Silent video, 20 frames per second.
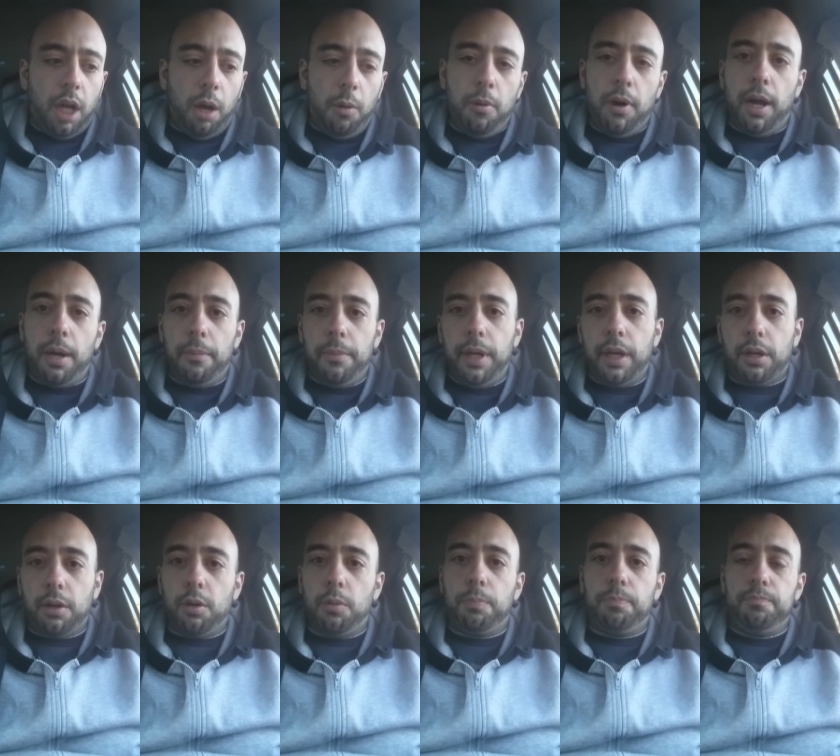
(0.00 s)
I want to
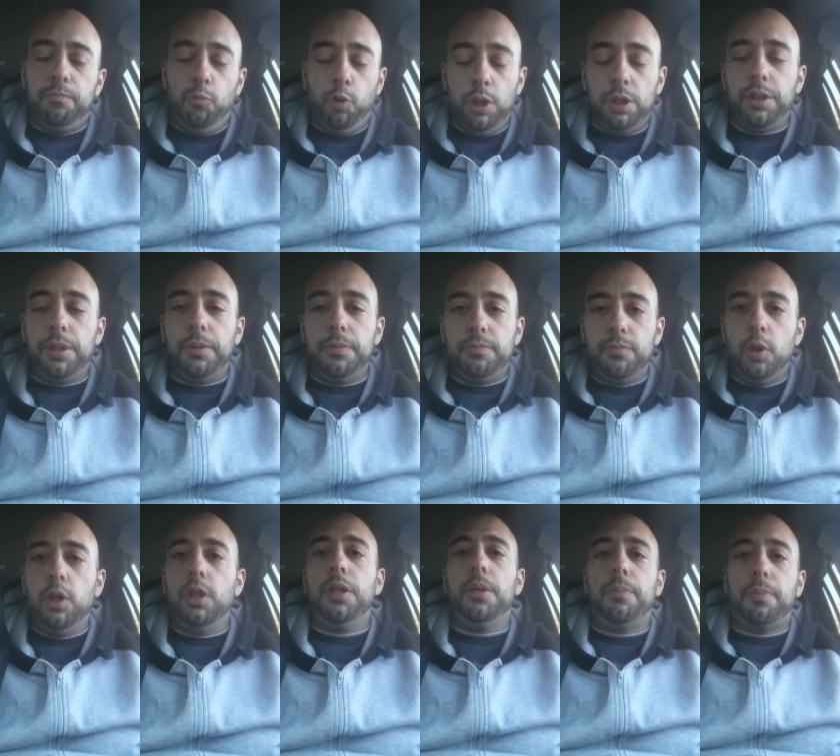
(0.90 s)
make her really,
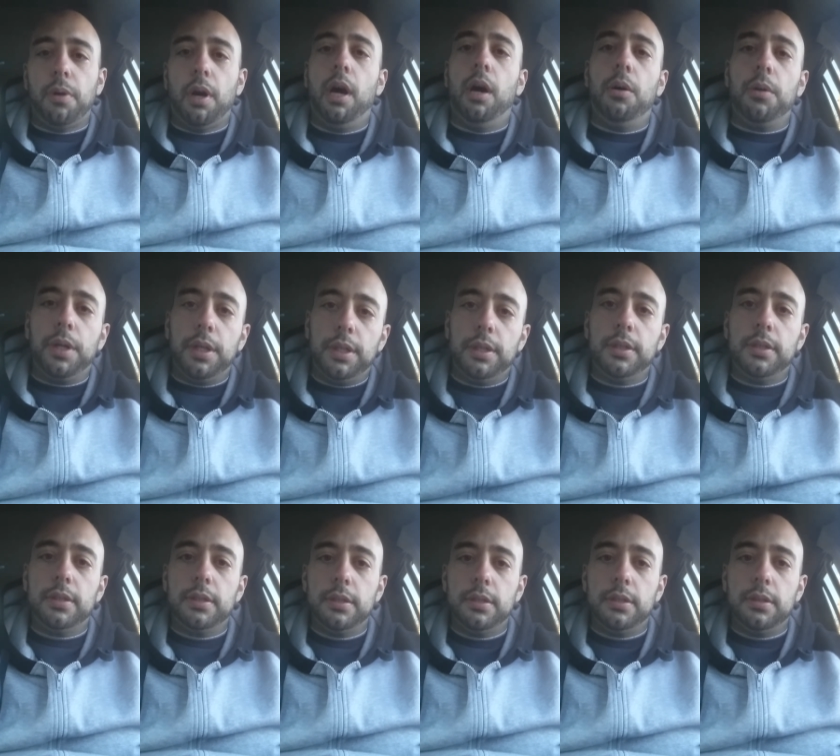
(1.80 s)
really proud.
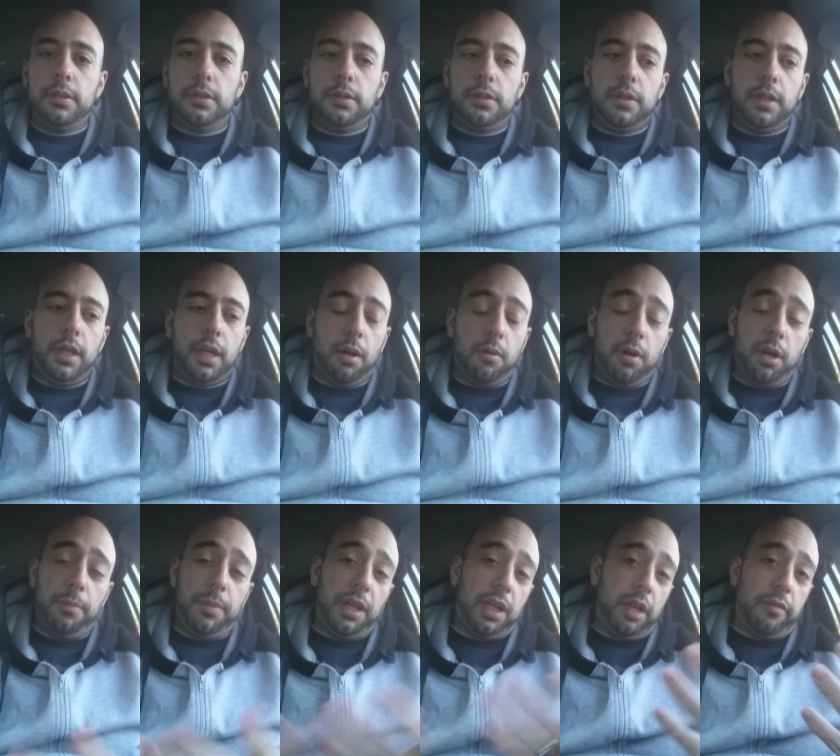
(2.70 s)
And I
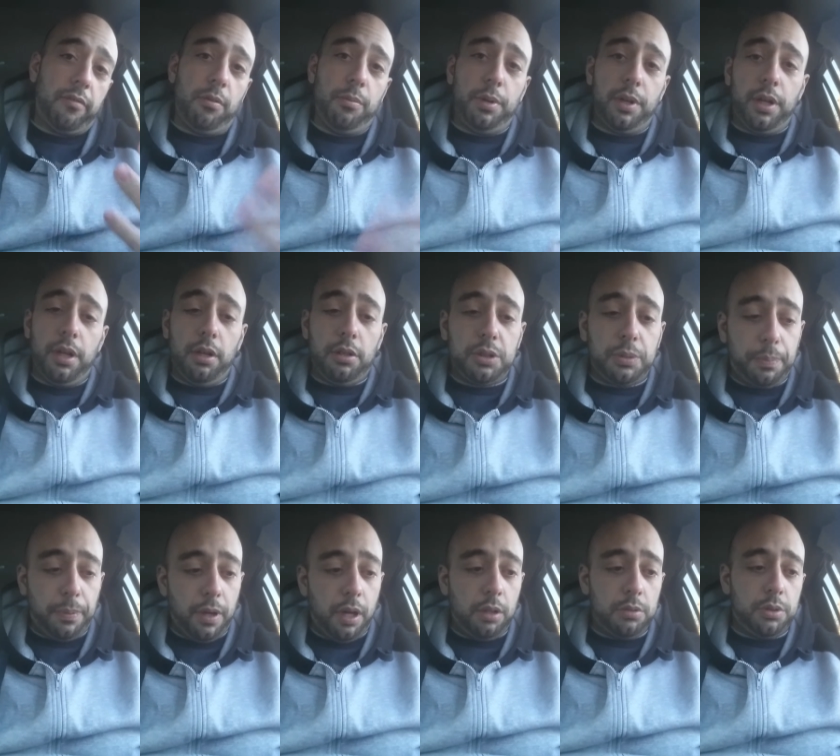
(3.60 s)
want to make everybody else
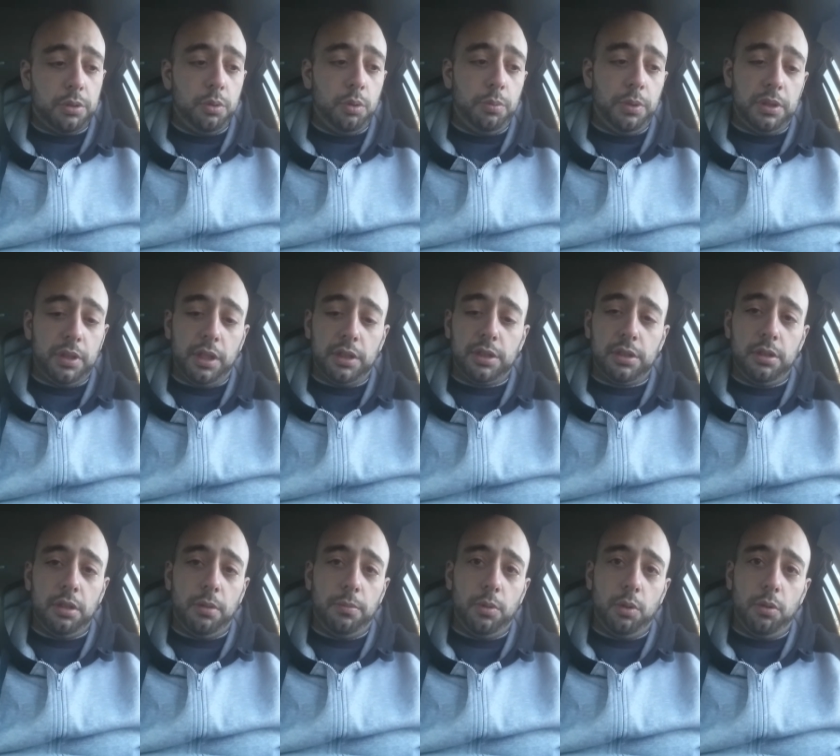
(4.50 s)
proud too, but that's the
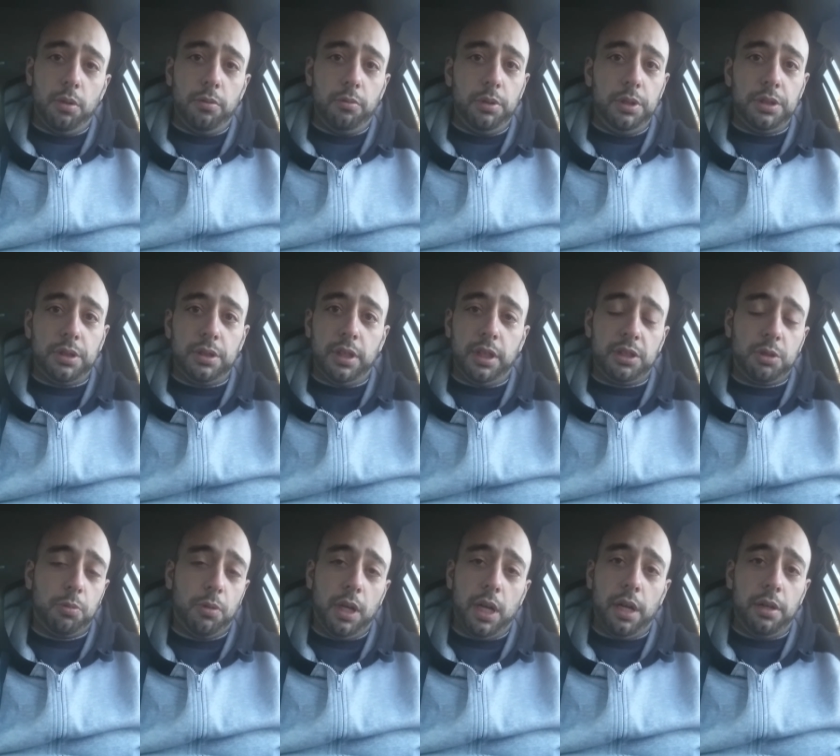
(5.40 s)
number one reason.
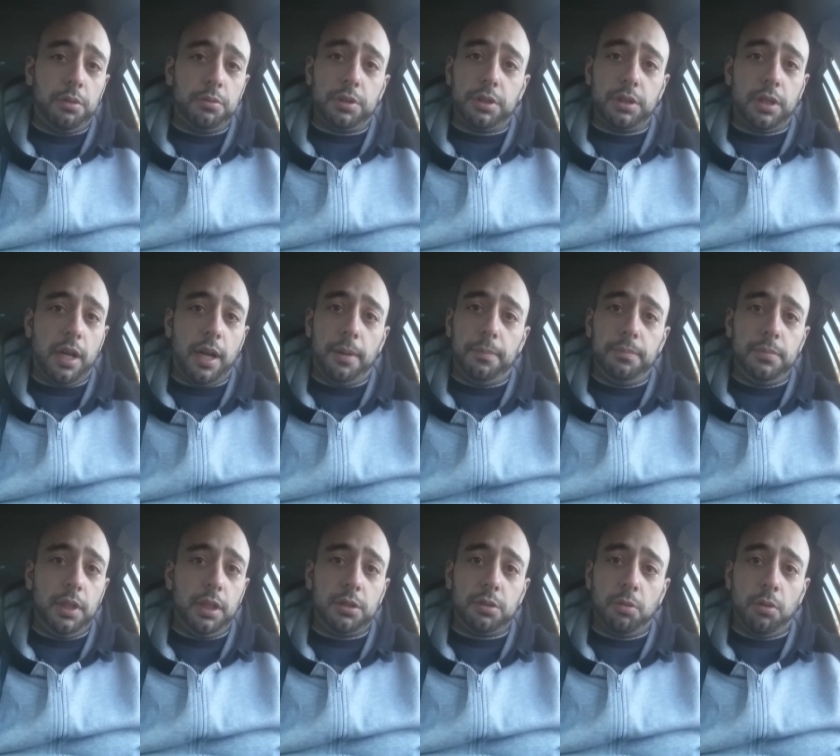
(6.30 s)
That's why I don't stop.
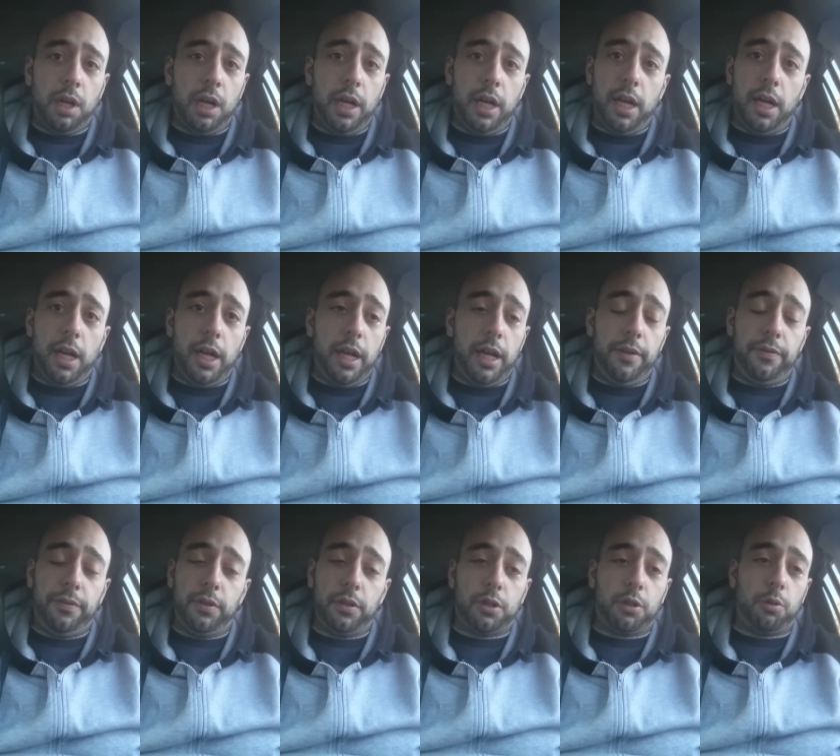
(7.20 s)
That's why I
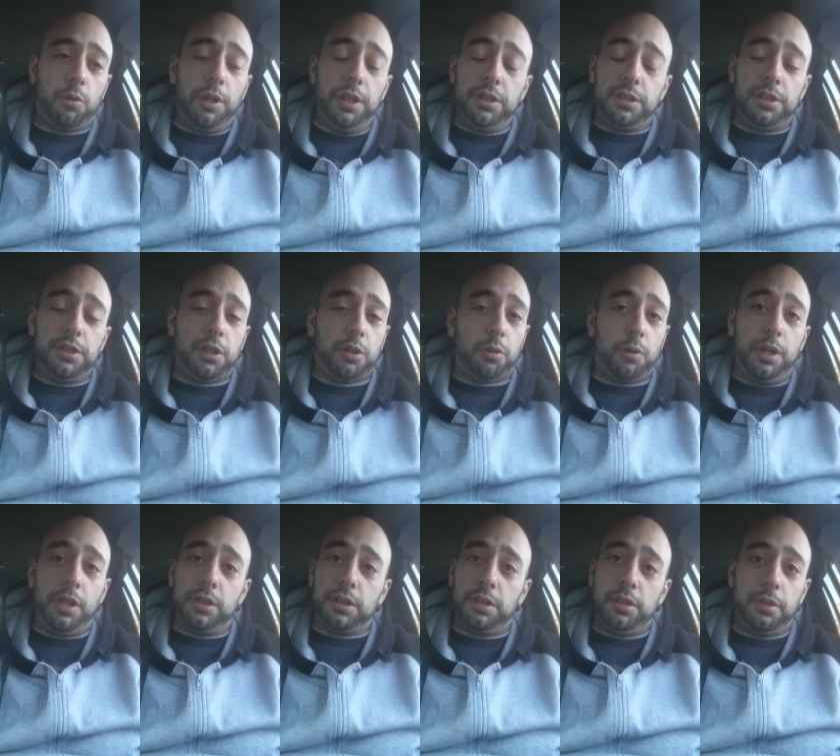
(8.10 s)
have a crazy,
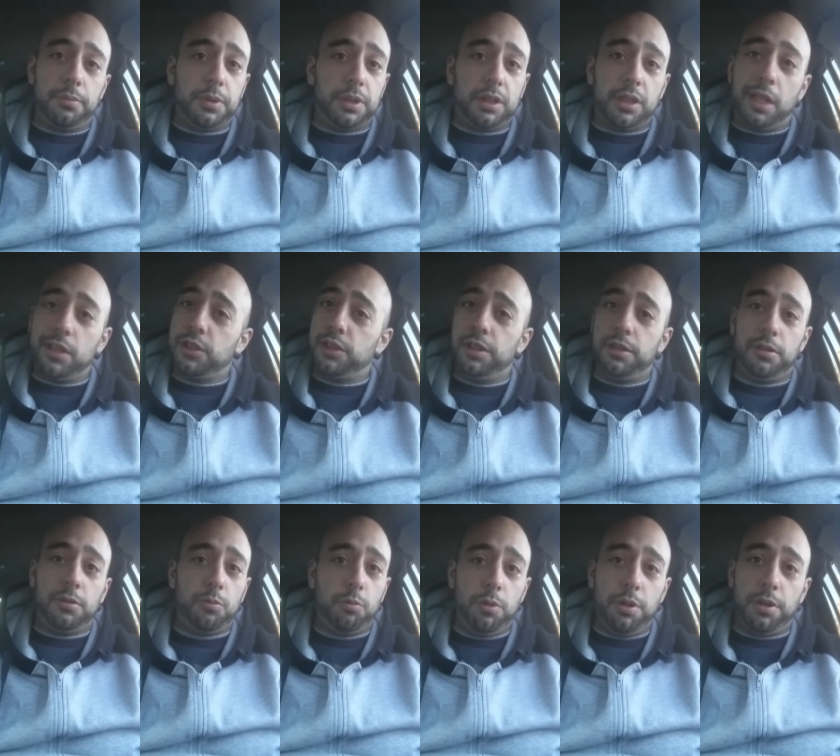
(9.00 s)
crazy
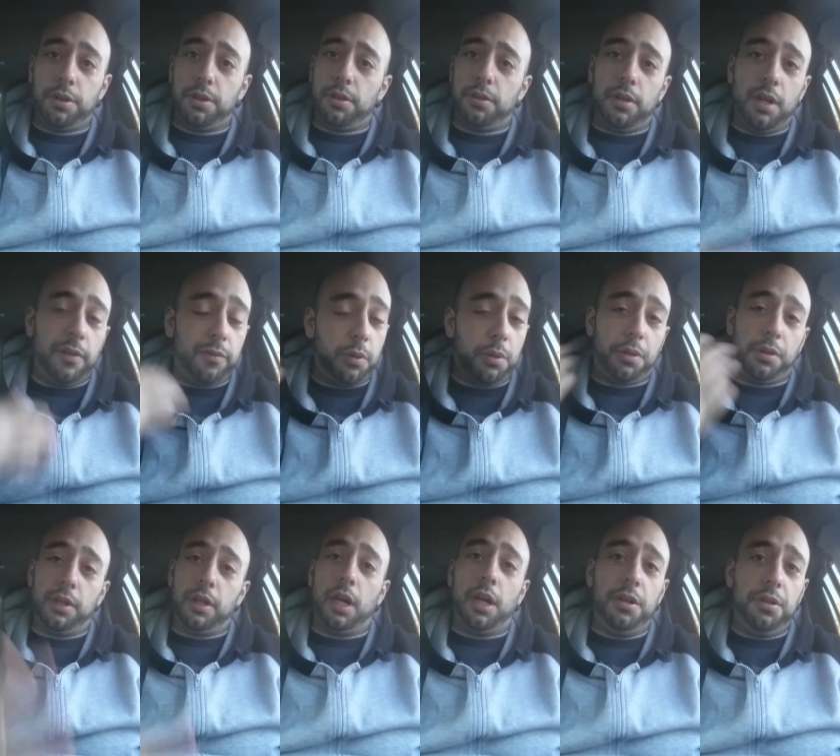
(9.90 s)
obsession with
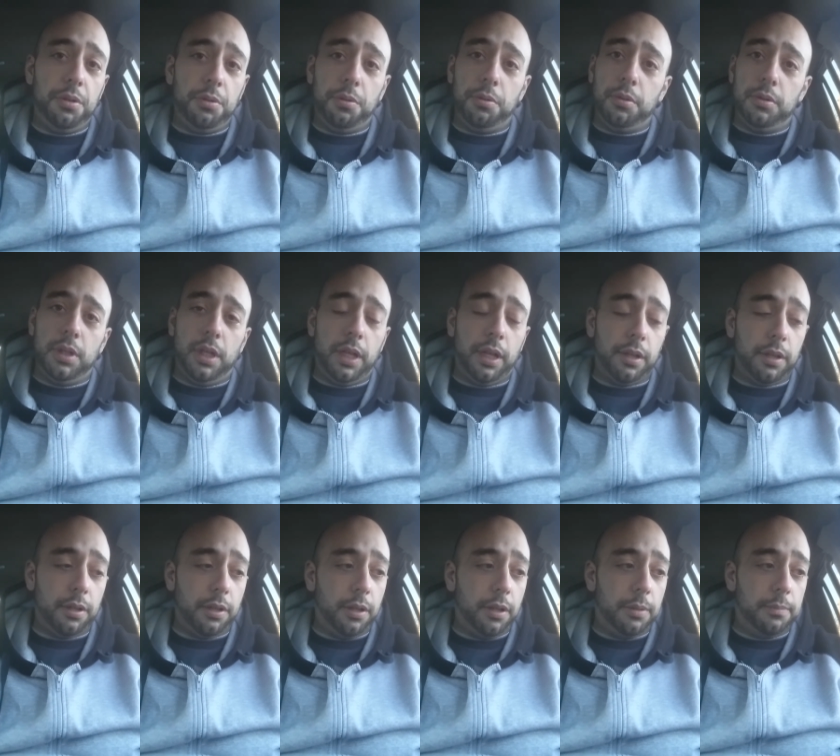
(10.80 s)
everything I do.
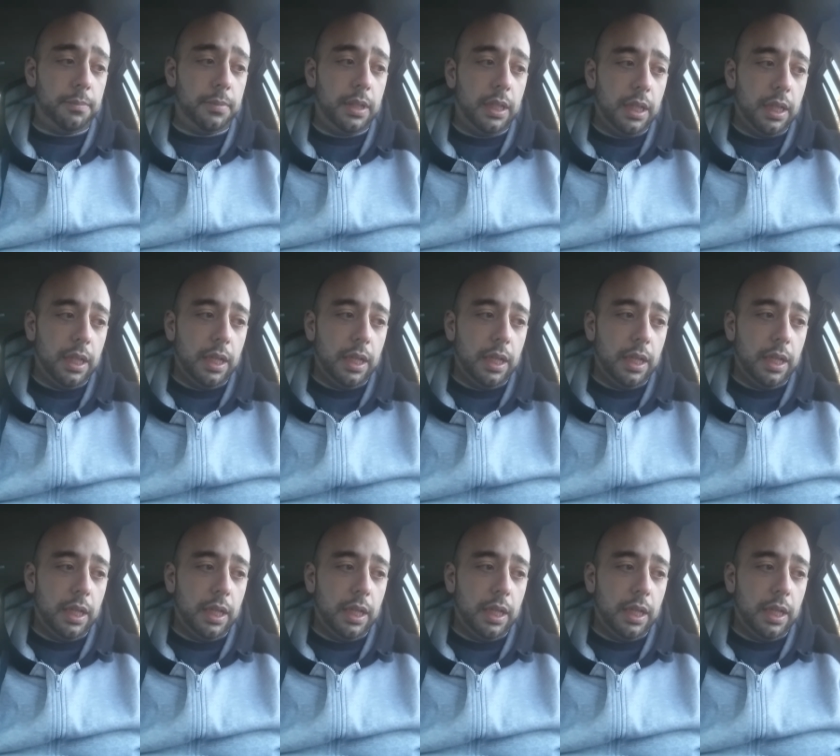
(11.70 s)
And um,